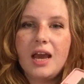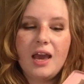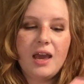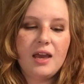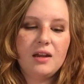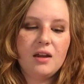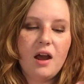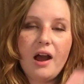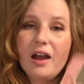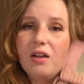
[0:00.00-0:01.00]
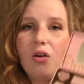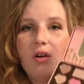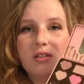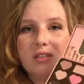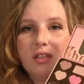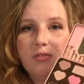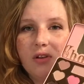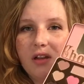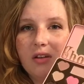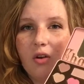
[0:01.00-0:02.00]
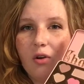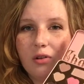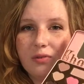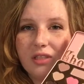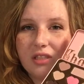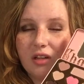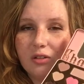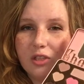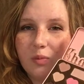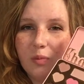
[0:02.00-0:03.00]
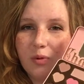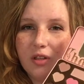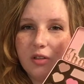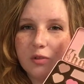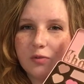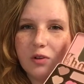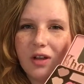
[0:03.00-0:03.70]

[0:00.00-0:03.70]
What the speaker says: and I honestly find all of these colors to be pretty useful.